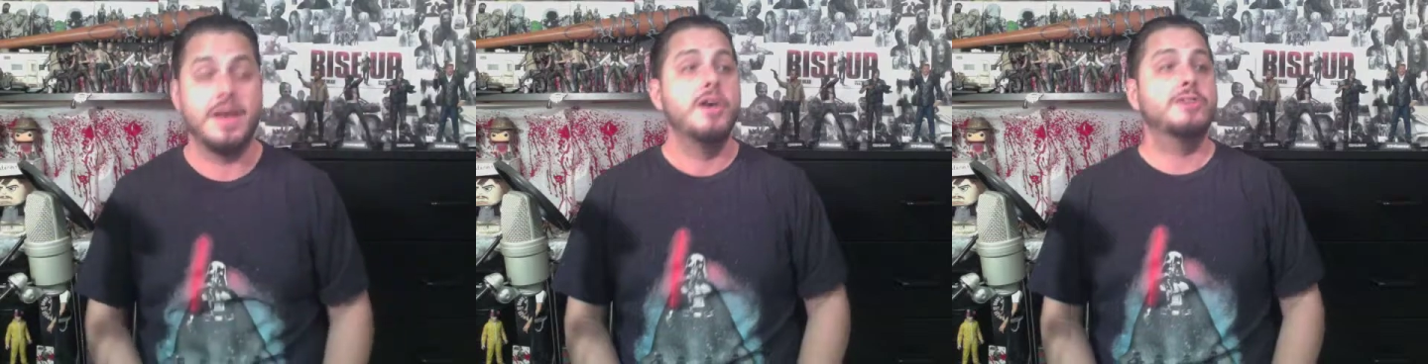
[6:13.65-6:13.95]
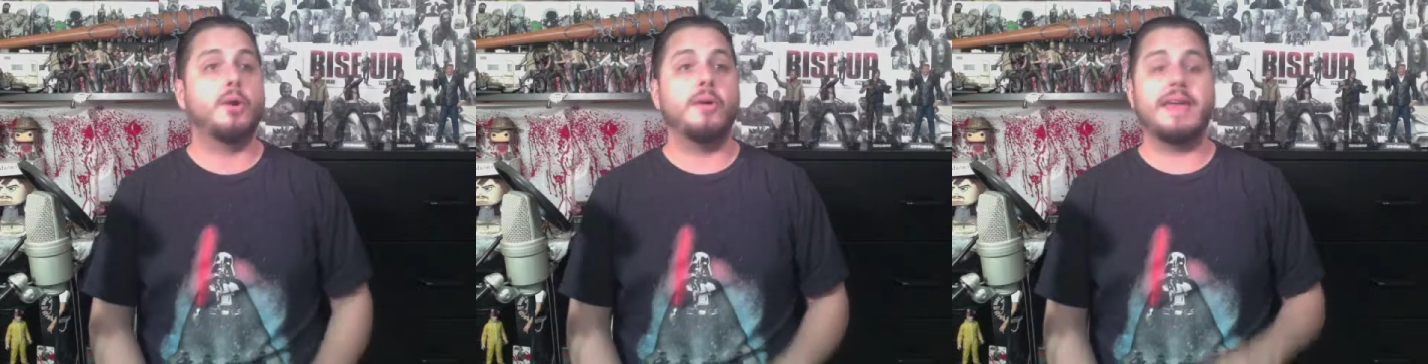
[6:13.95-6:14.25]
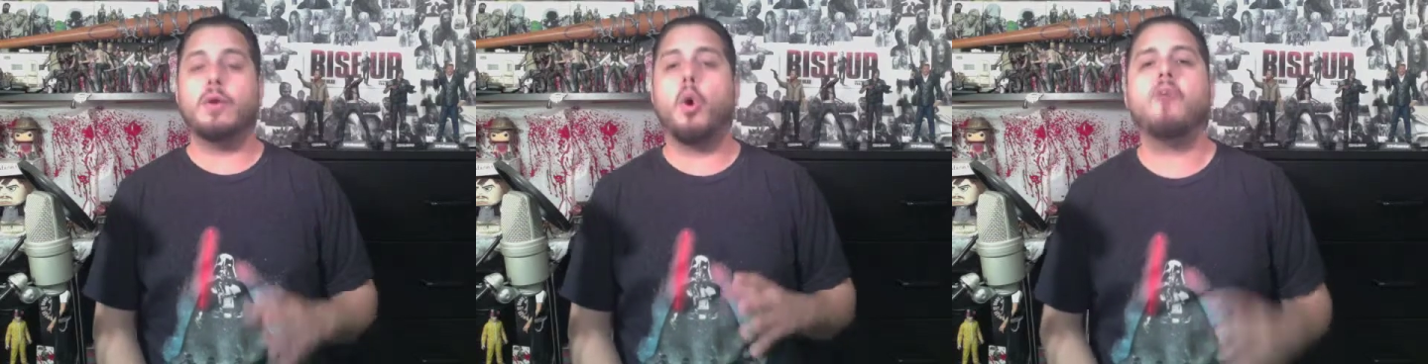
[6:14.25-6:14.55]
So
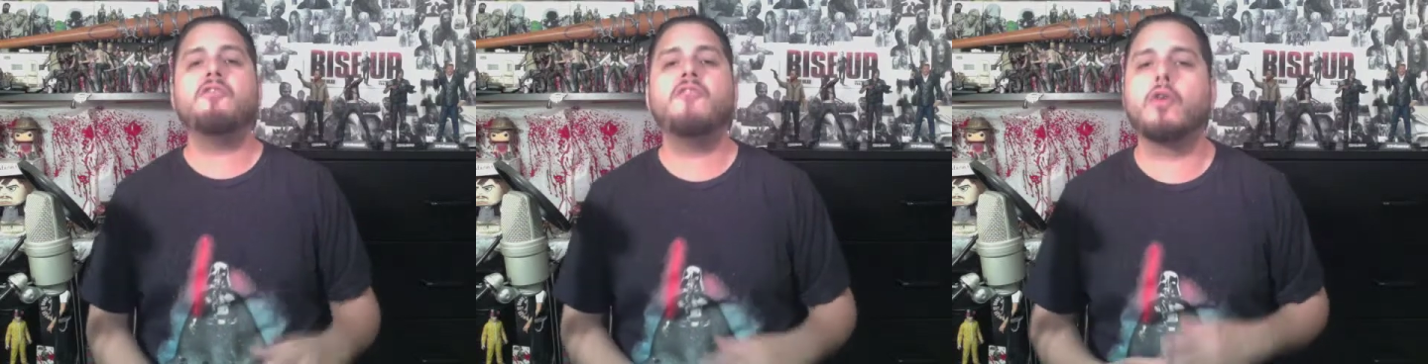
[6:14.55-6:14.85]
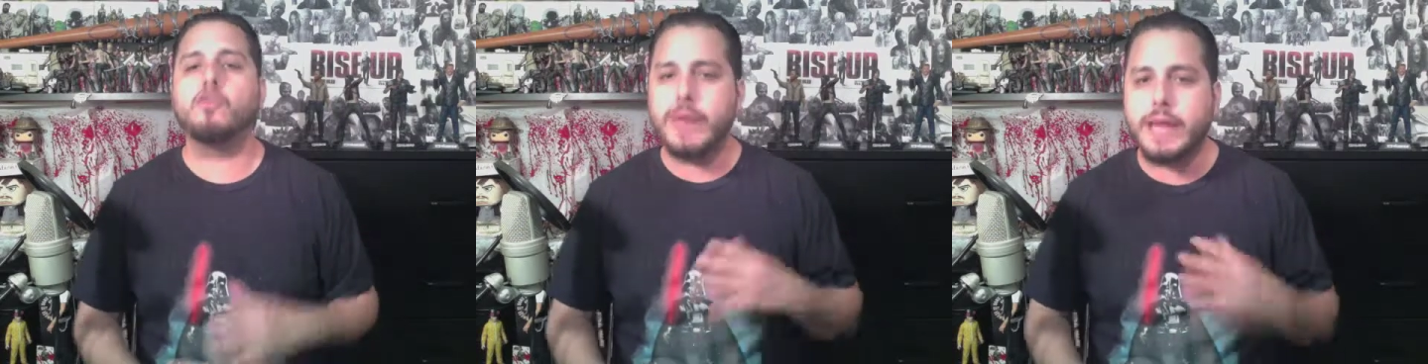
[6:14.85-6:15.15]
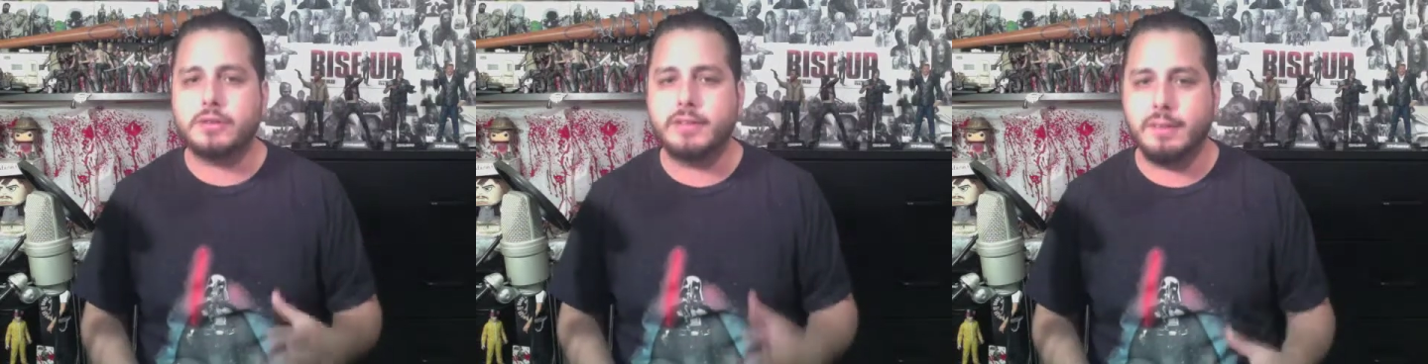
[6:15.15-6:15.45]
it all felt
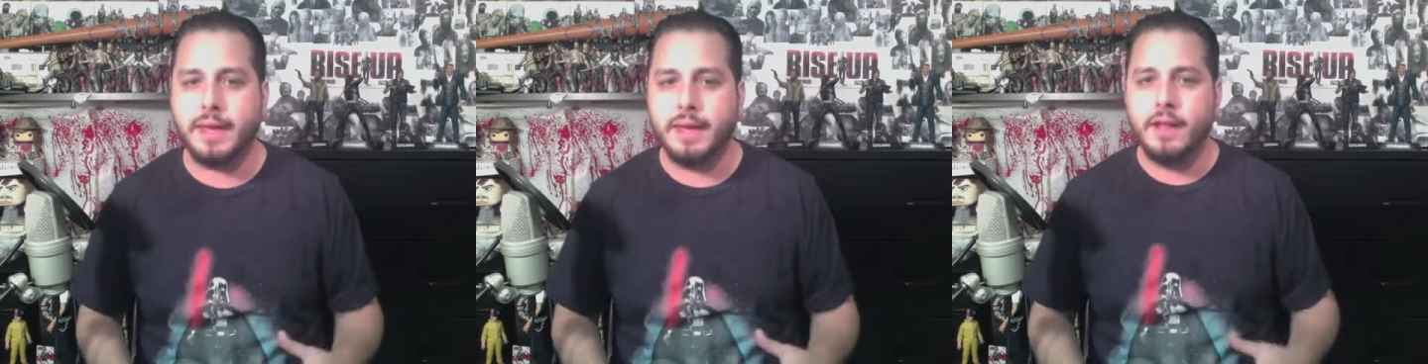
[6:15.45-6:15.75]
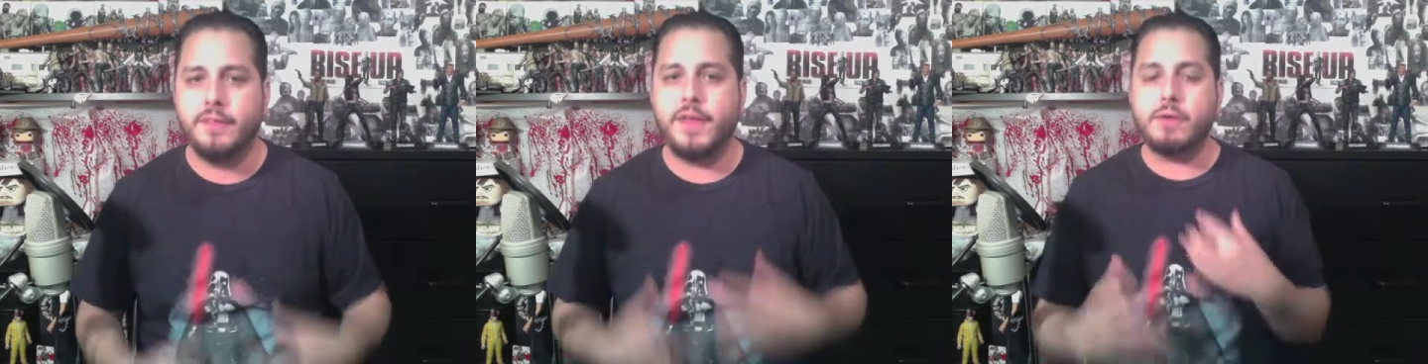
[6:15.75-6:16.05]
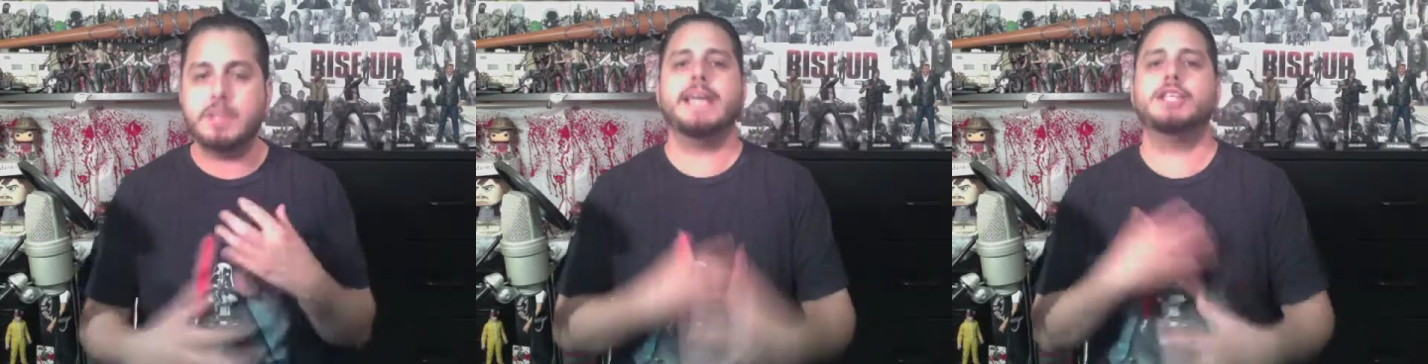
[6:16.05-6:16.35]
real to me, their
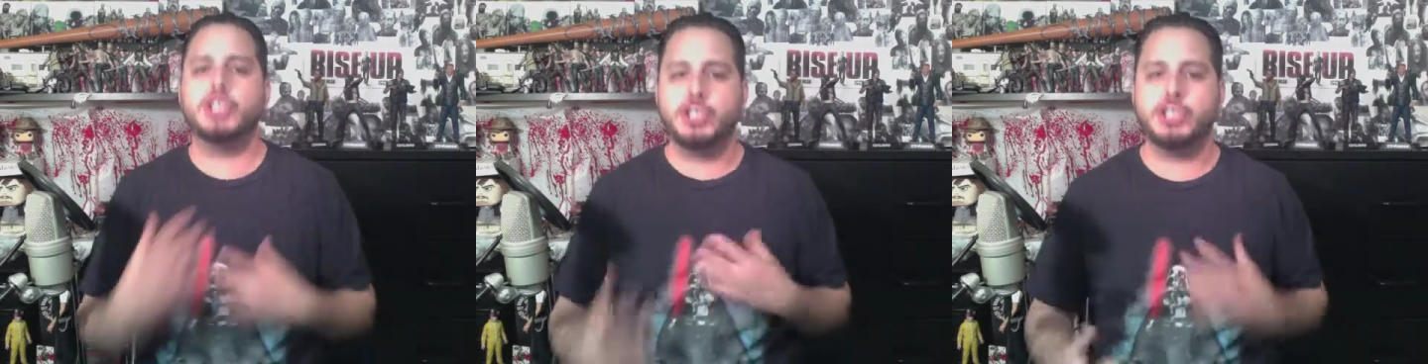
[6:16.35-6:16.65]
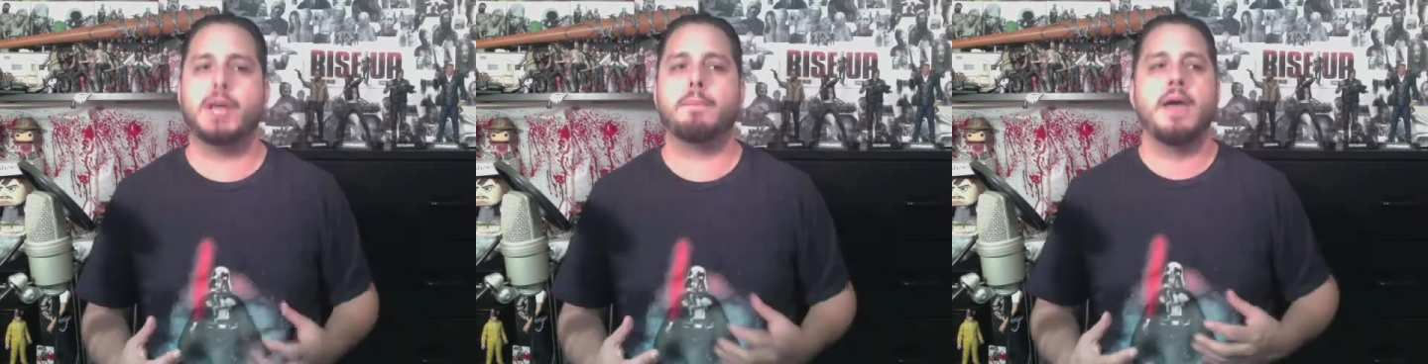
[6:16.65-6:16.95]
relationship,